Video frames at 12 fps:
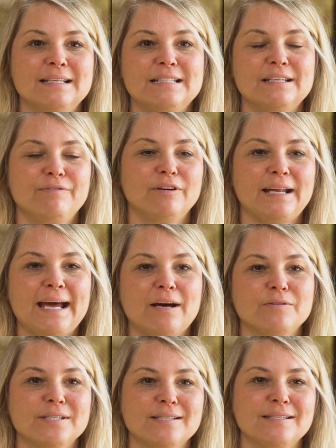Different
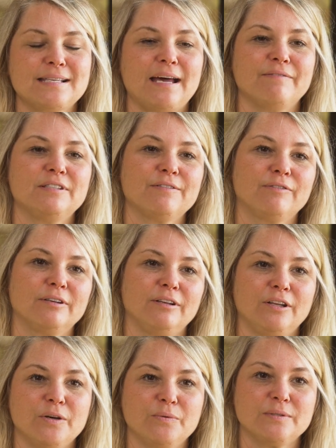houses have different
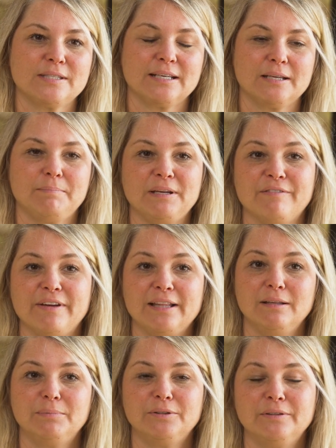loans that could be
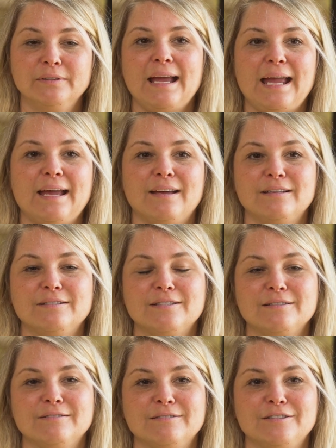available, and
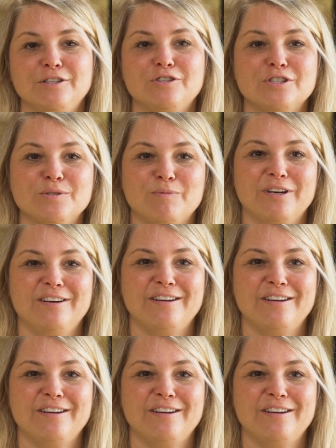you just wanna